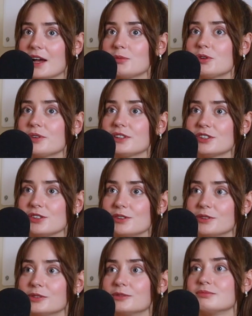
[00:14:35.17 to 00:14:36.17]
I'm going
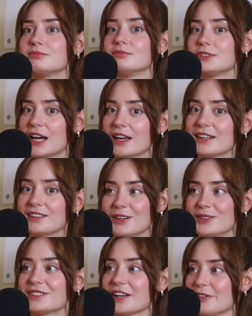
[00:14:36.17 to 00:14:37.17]
to
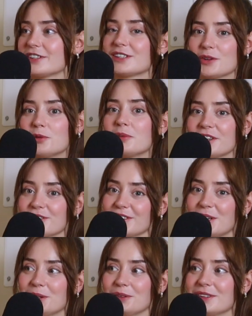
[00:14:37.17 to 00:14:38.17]
diagnose every single one of you